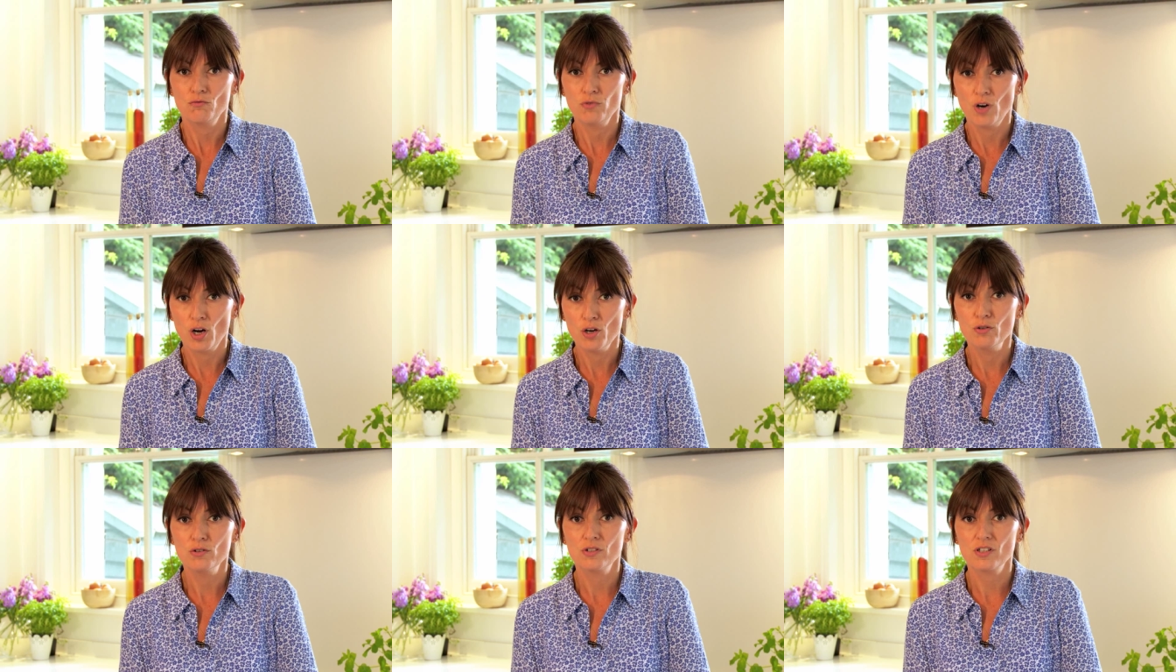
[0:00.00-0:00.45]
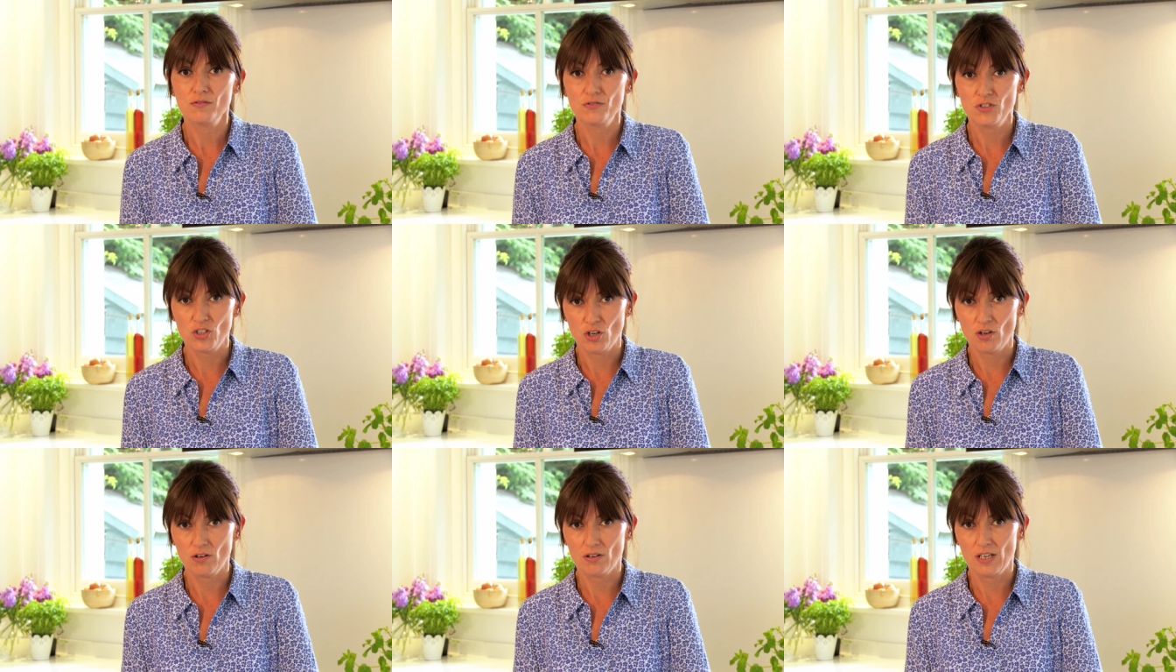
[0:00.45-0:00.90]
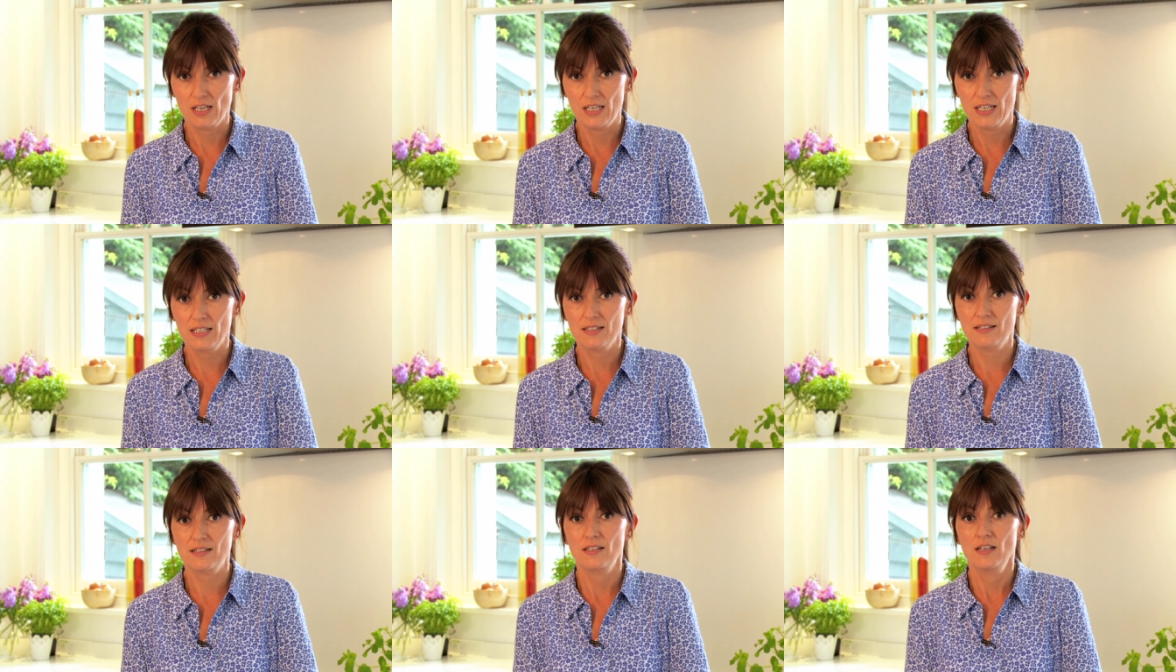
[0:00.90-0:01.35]
rows of
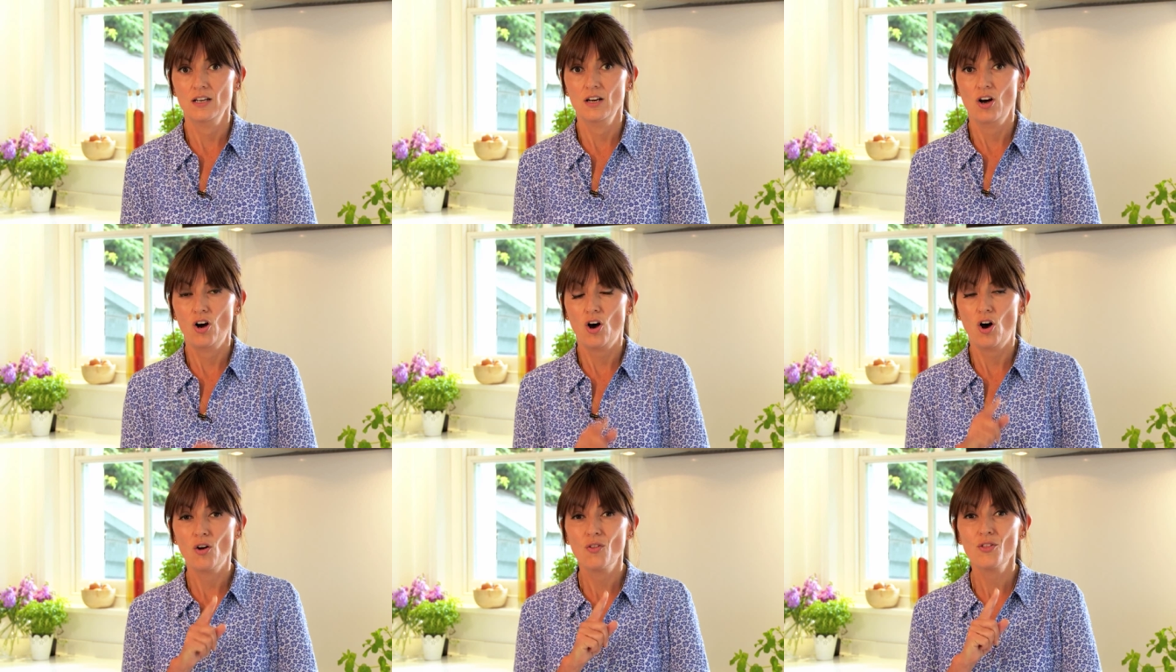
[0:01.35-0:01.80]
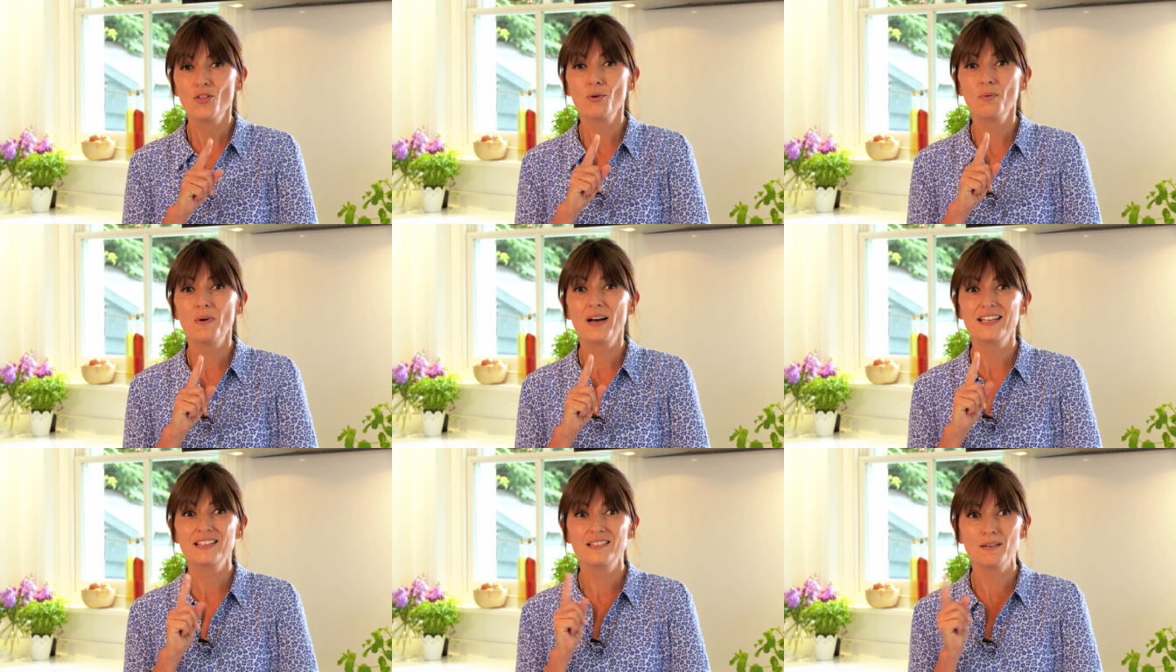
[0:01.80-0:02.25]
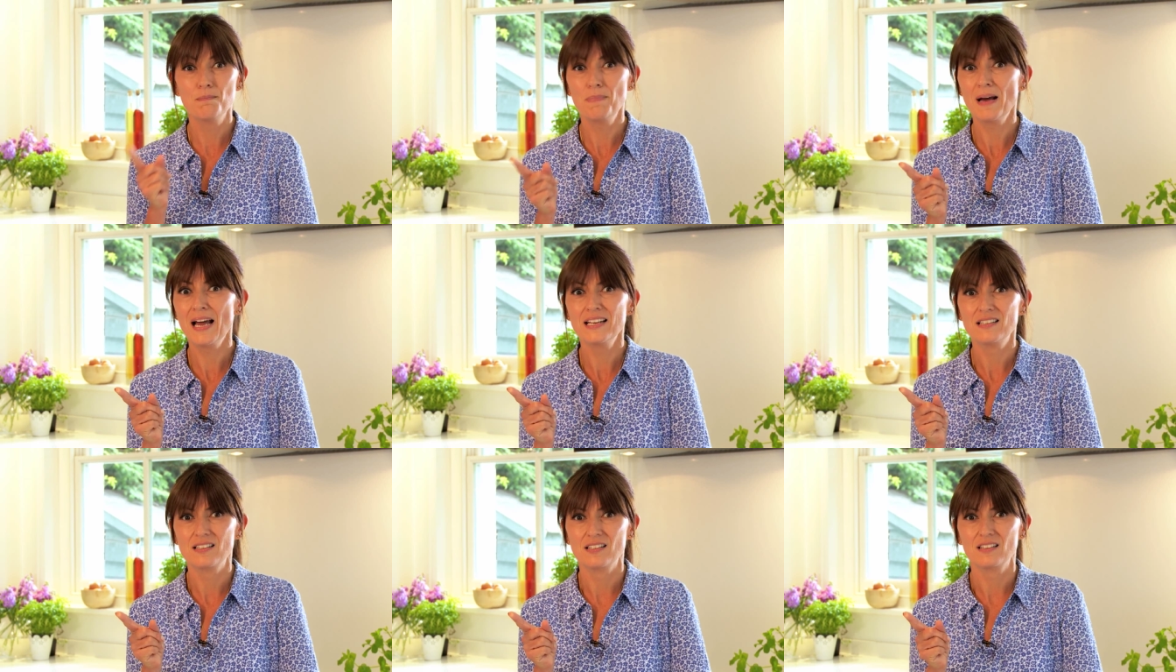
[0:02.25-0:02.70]
chocolate on the way to
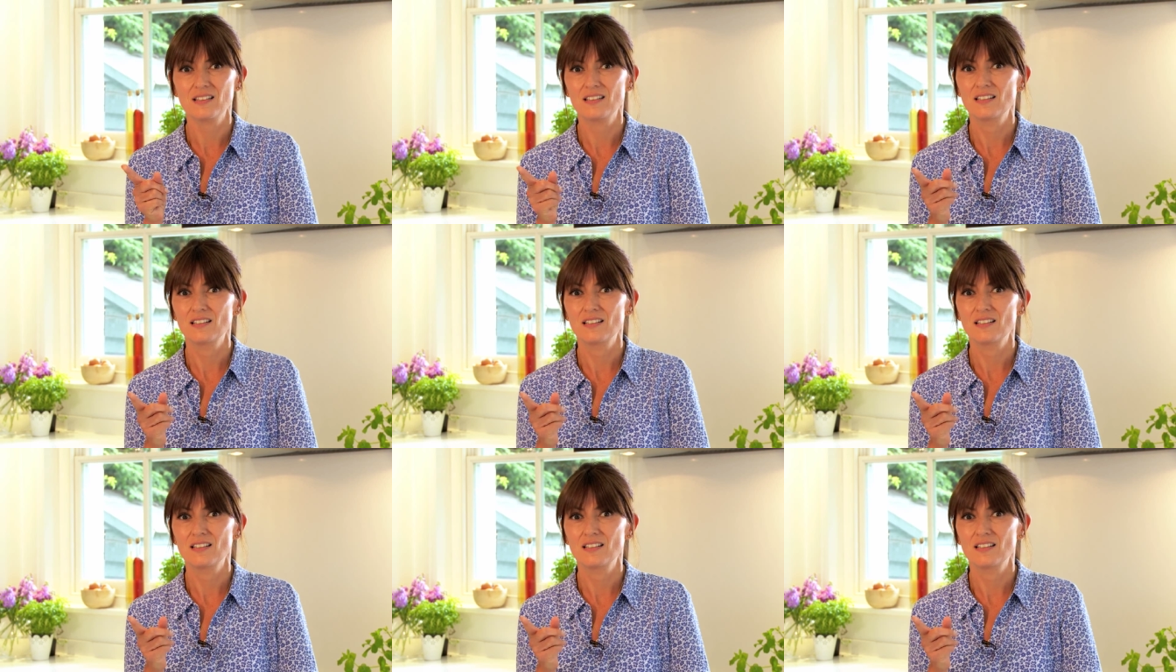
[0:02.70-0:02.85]
bed